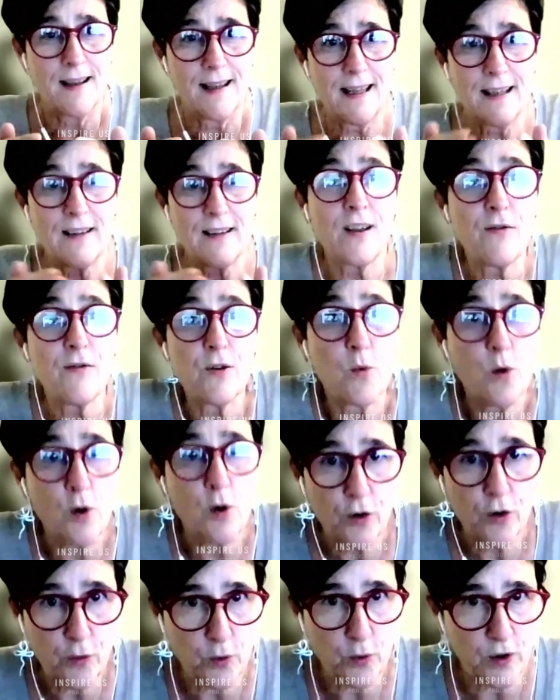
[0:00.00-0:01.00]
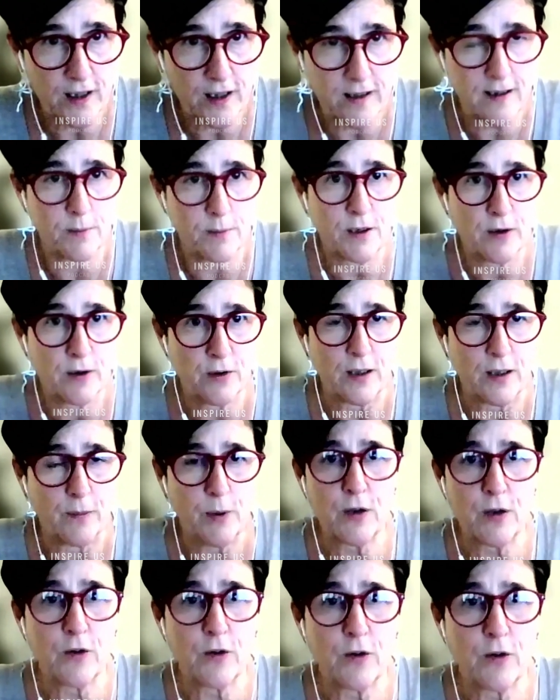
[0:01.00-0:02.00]
It's even worse for an antibiotic
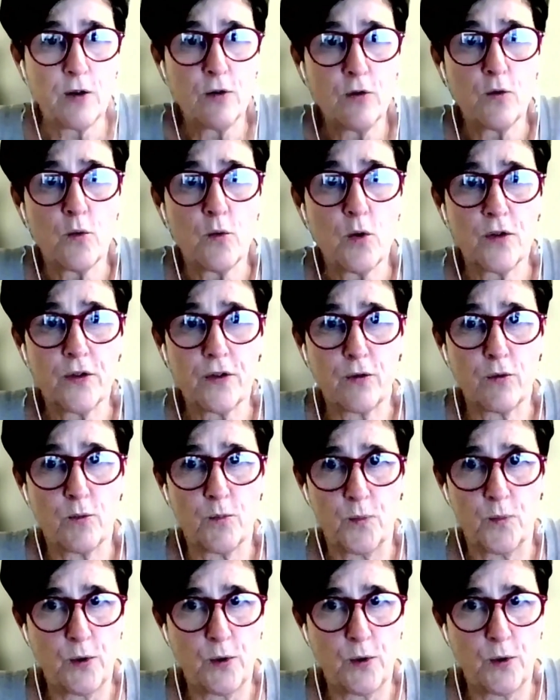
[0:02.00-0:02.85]
because we don't want to